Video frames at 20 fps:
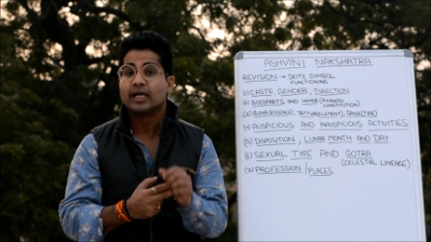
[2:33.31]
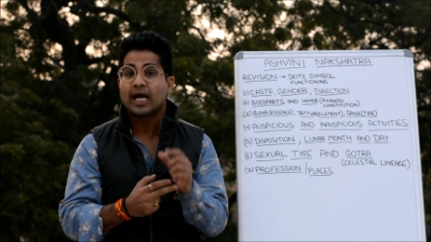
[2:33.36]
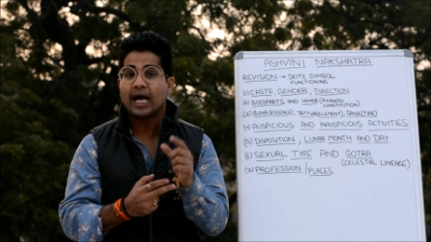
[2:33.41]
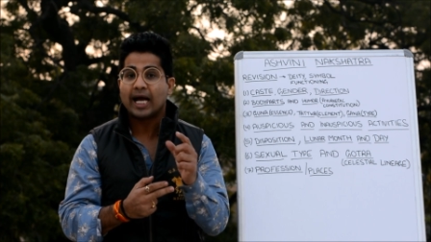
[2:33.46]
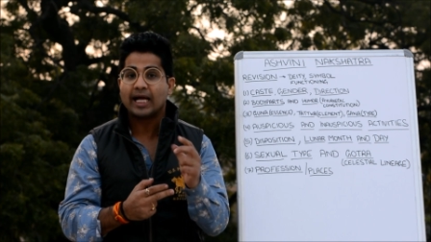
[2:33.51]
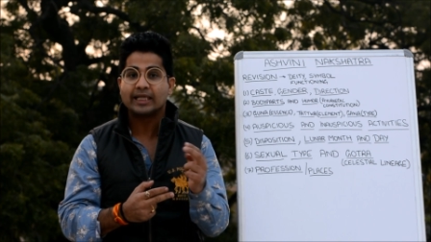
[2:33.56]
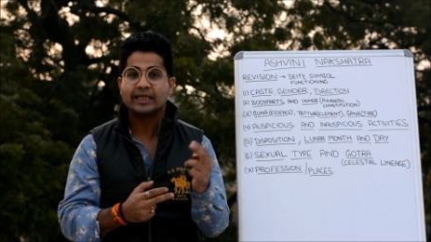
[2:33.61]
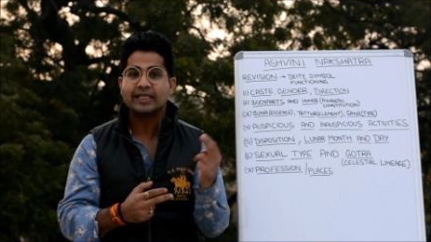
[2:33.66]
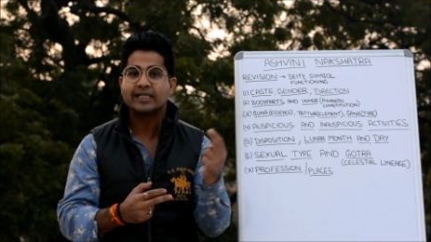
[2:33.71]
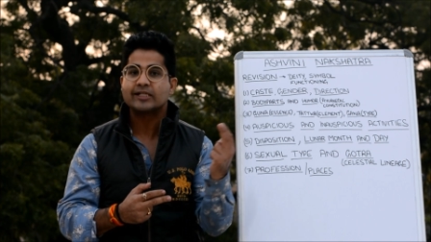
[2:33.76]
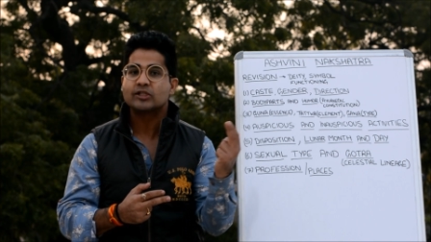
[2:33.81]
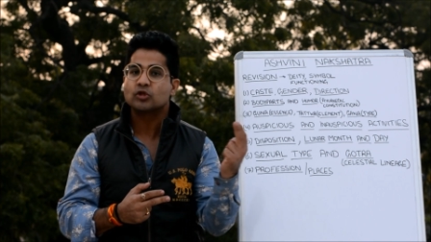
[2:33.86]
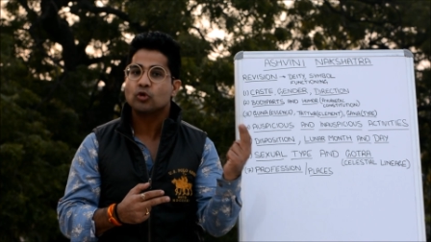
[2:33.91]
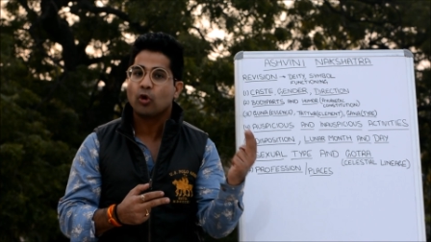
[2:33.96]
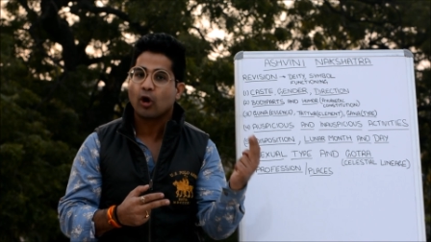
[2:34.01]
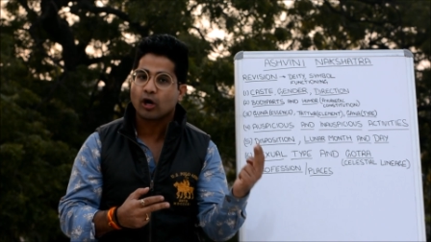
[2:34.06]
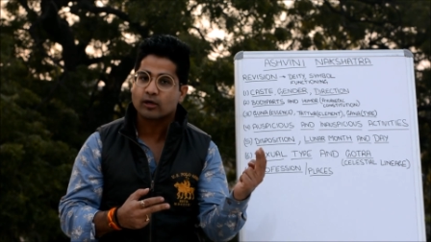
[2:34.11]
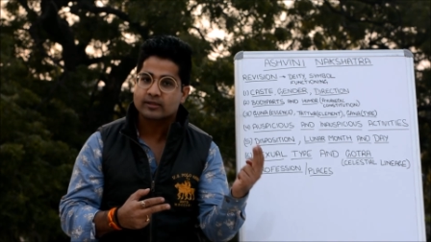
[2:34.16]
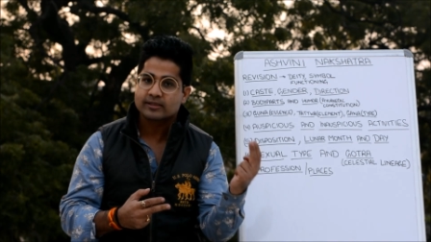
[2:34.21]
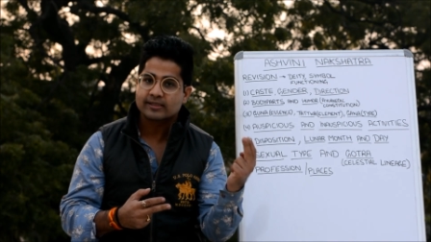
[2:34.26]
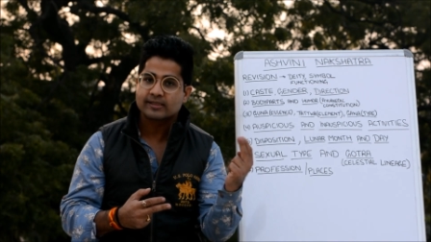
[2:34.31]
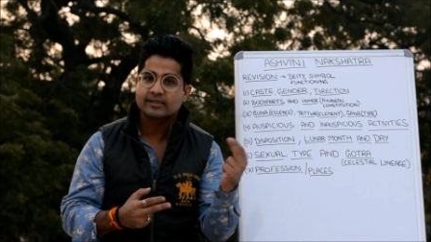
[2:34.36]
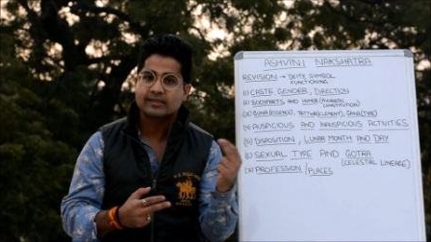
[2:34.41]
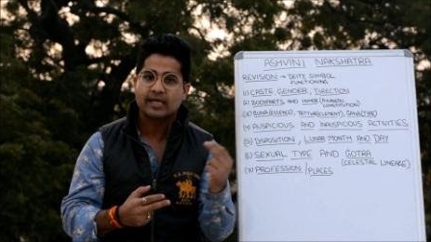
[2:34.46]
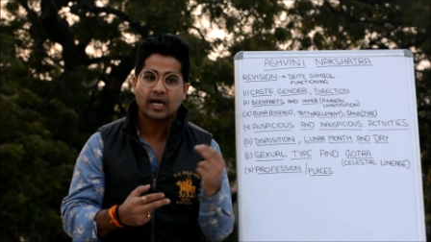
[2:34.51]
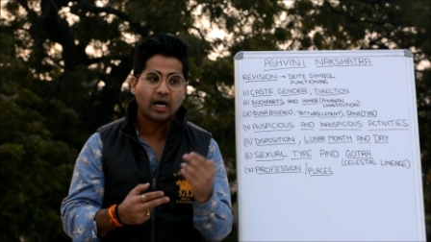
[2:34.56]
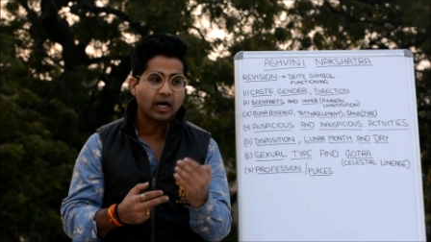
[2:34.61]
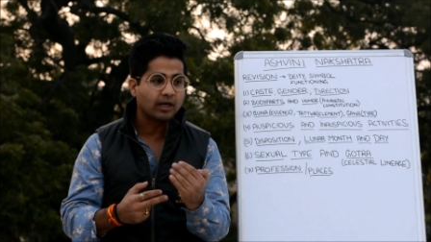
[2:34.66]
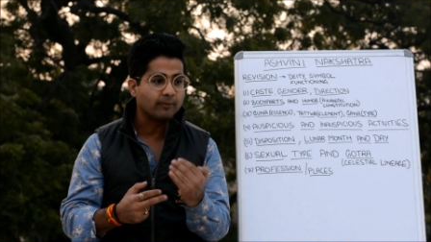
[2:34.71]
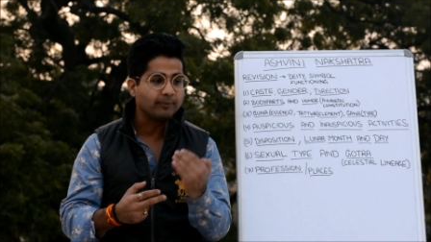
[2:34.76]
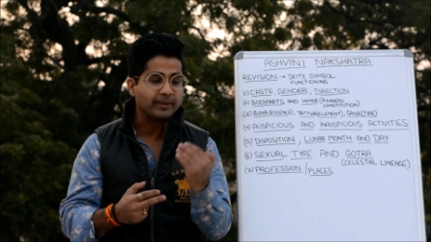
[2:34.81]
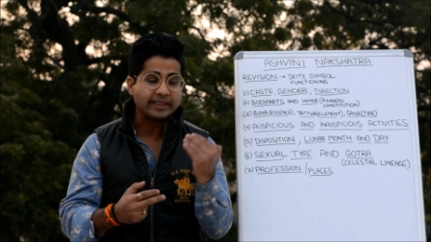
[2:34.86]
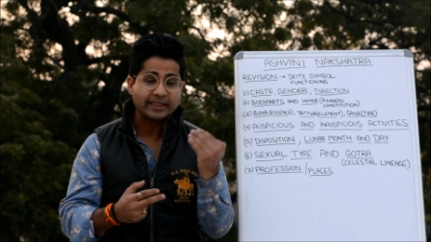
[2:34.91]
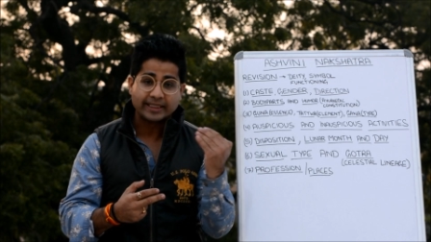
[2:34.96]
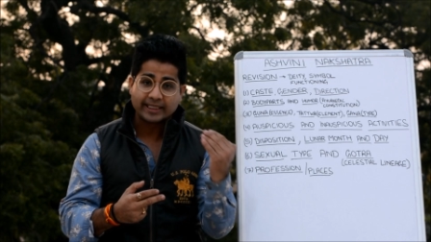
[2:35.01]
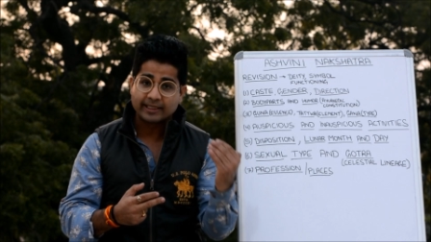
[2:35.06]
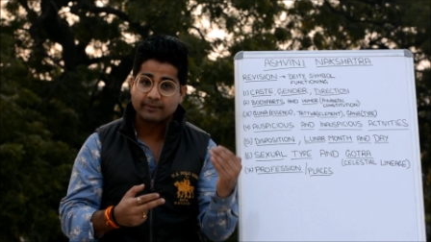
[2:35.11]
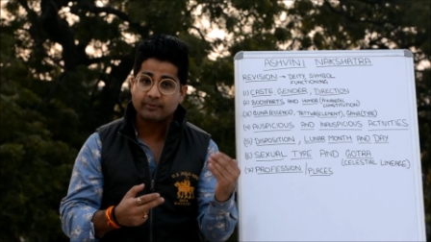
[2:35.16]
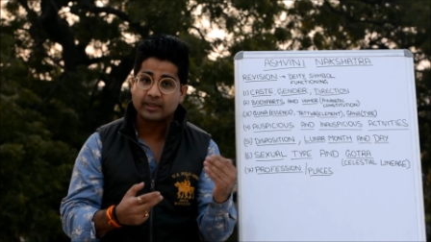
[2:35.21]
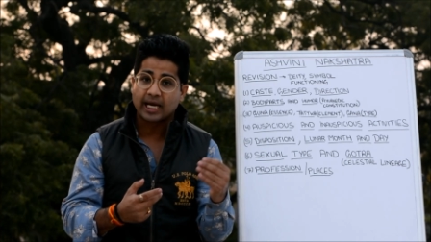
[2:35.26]
And these two horses are being
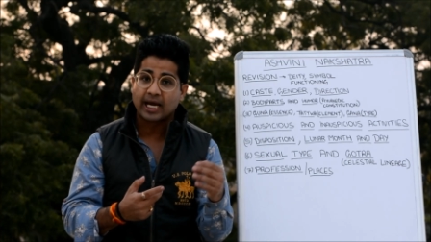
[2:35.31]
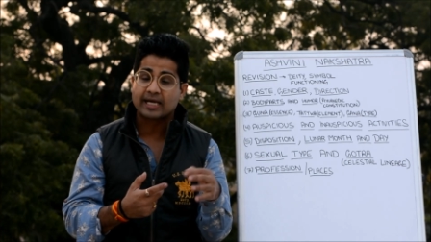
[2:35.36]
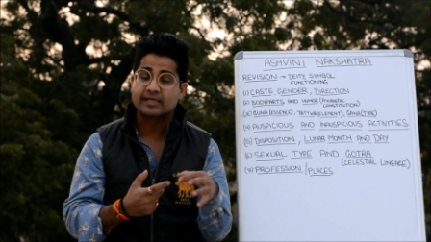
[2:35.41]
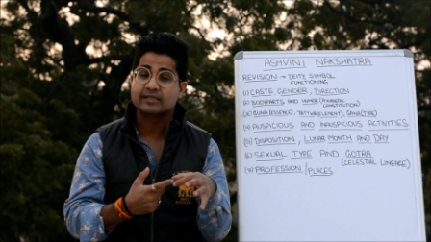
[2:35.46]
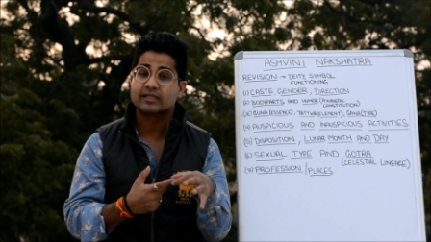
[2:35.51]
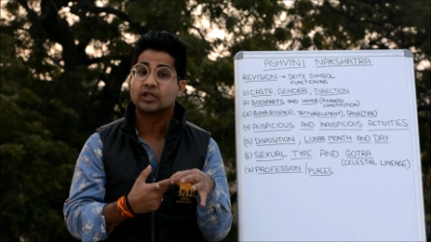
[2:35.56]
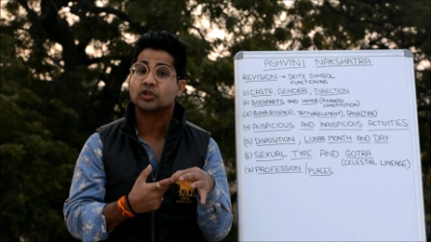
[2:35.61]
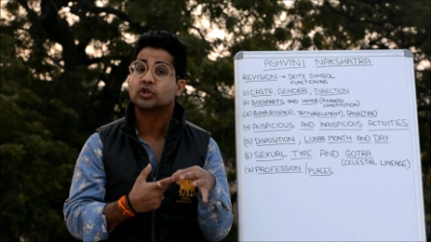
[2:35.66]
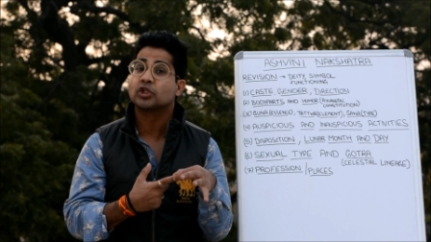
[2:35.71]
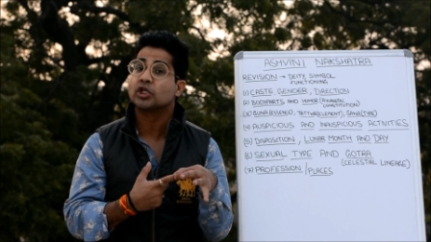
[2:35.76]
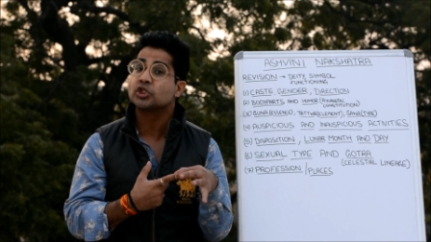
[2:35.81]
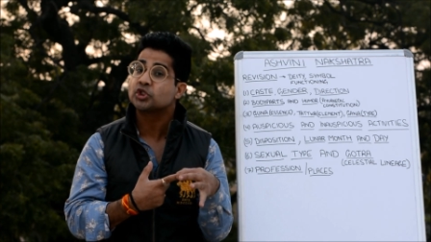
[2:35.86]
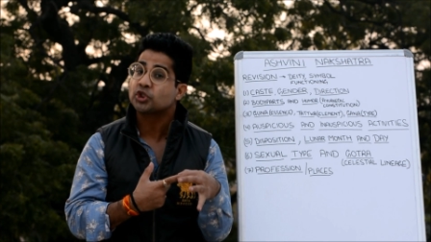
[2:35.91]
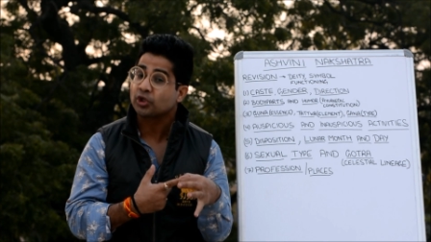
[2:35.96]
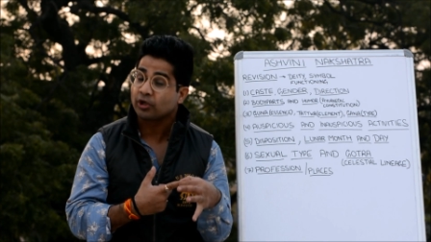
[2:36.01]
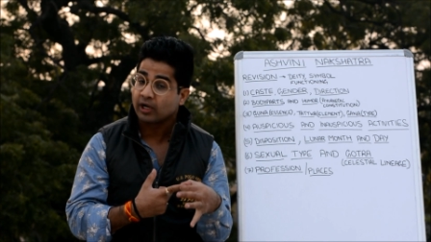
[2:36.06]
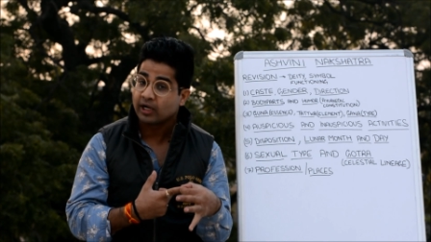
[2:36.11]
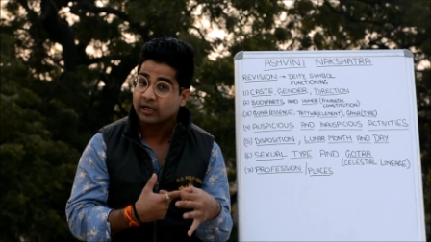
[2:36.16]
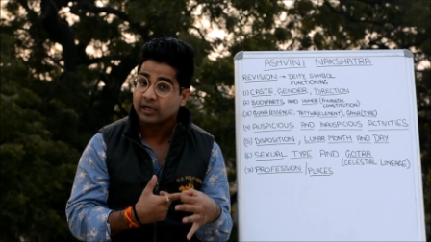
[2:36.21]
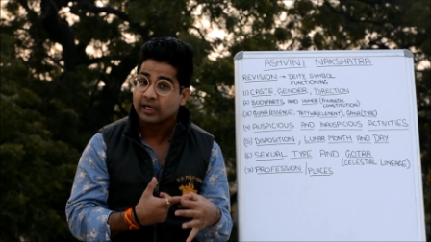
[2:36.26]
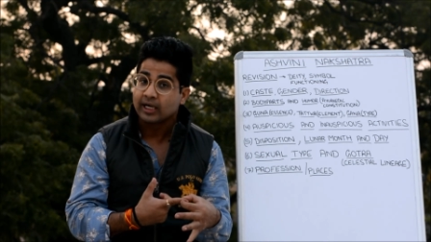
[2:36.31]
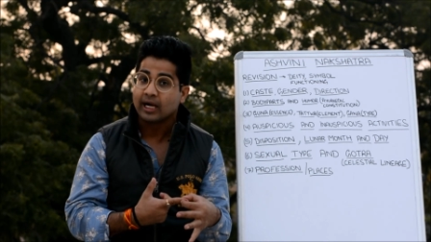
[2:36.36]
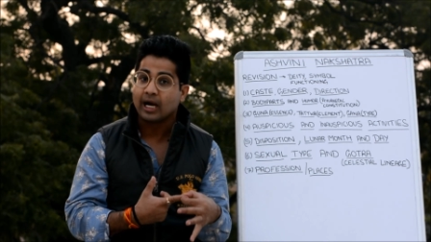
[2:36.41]
named as the Dashara